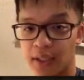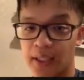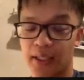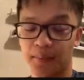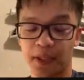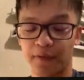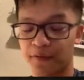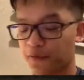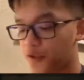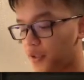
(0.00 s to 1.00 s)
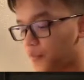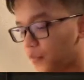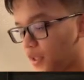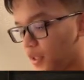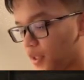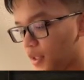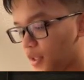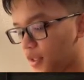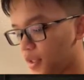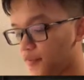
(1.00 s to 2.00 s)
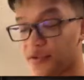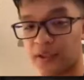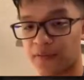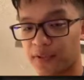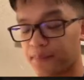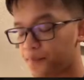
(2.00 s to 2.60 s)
and play it for free if it's not a flip.